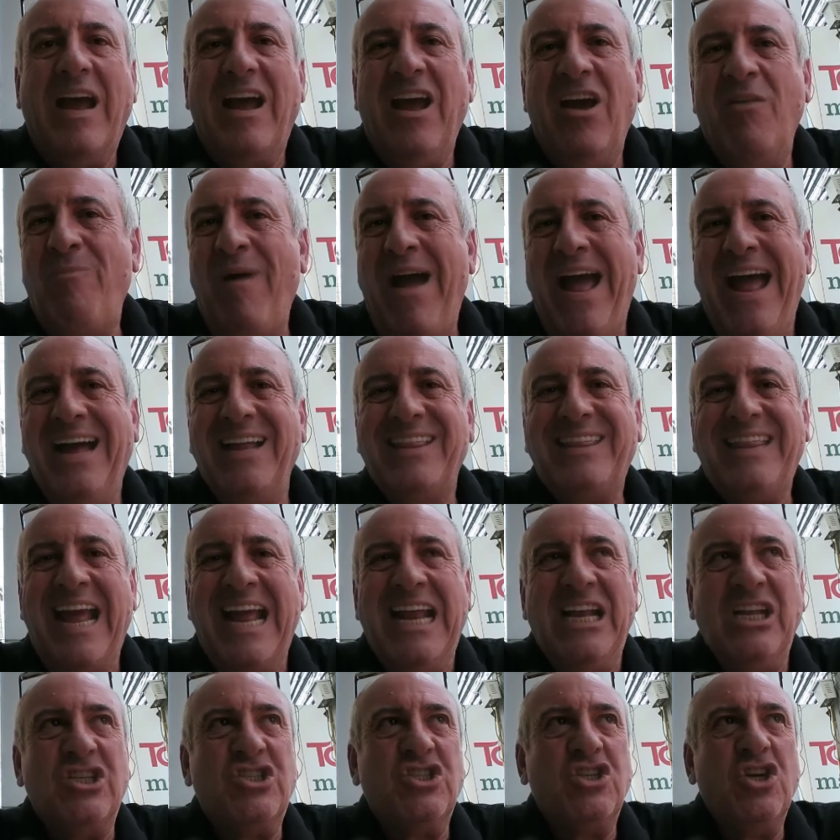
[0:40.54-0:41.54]
about
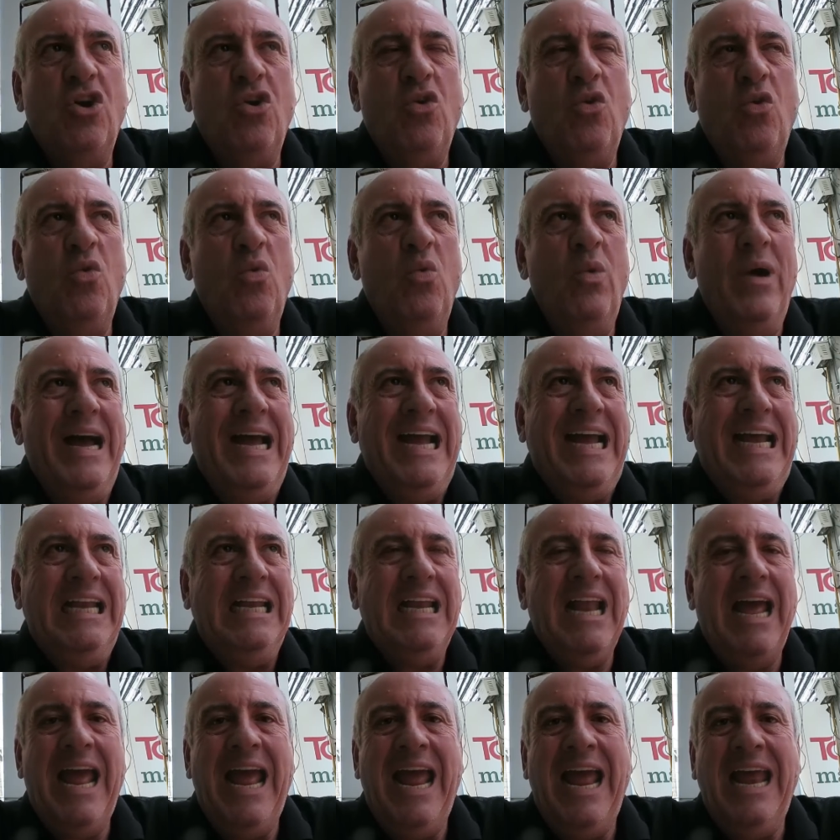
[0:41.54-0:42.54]
dental
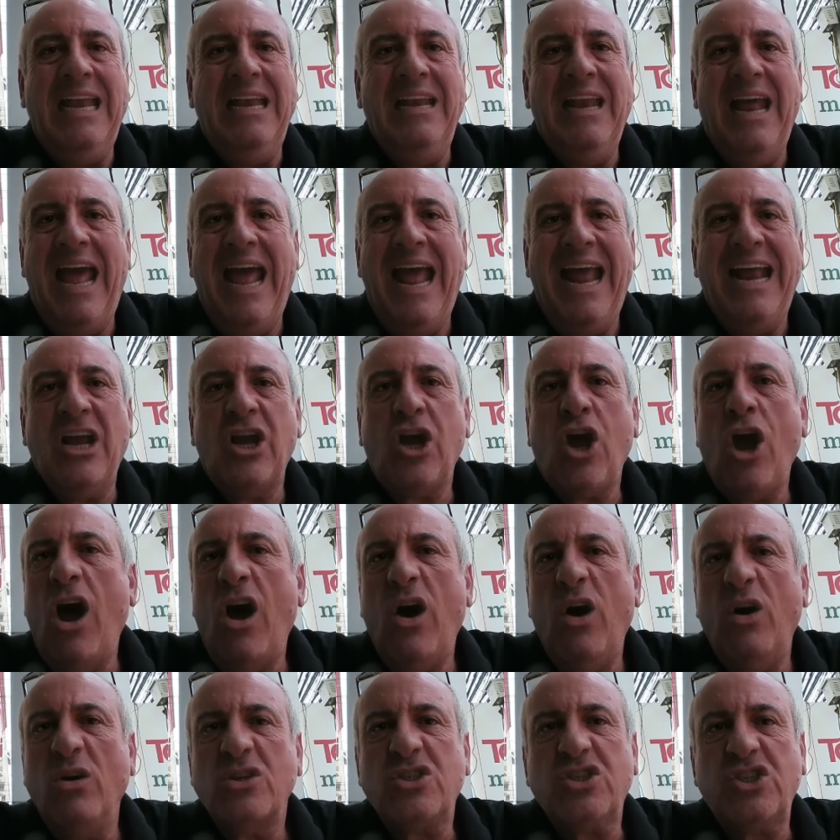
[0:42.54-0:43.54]
and
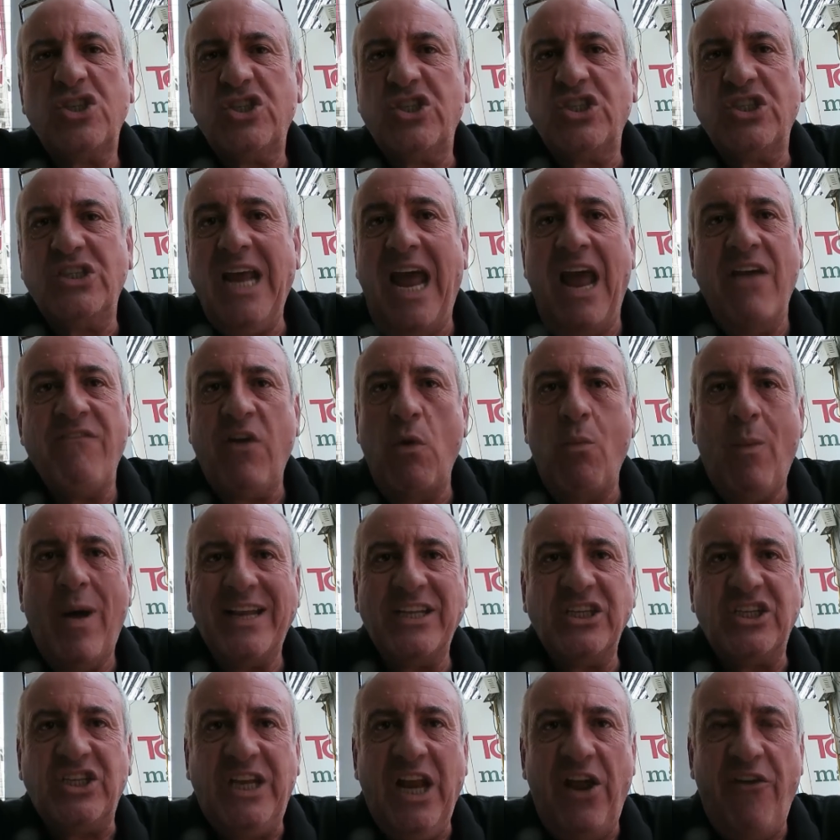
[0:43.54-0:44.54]
costs.
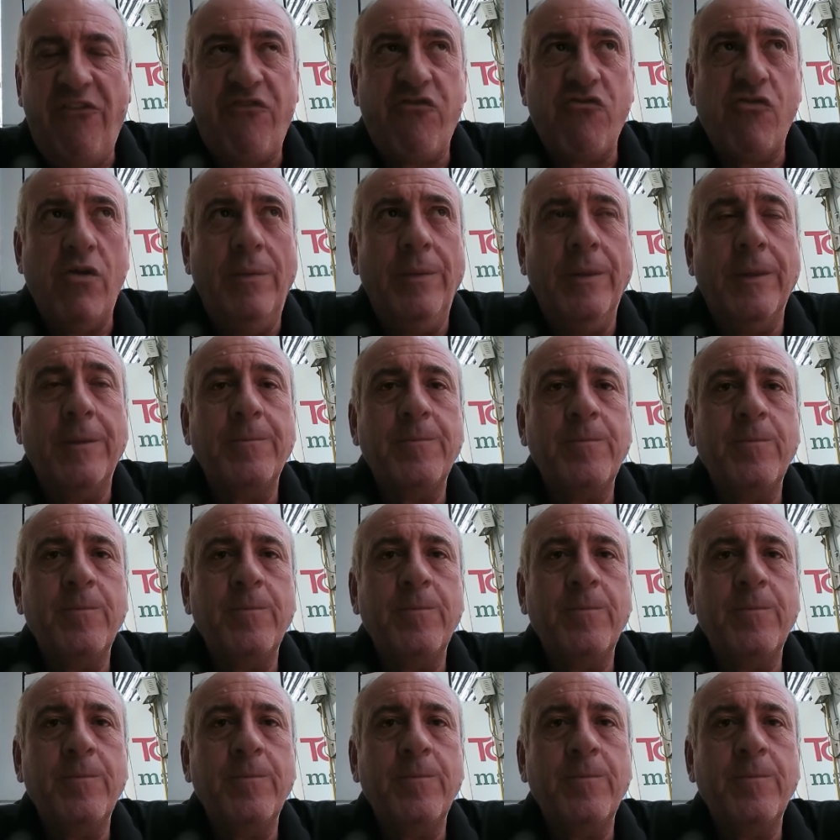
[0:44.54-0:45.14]
Everyone's different.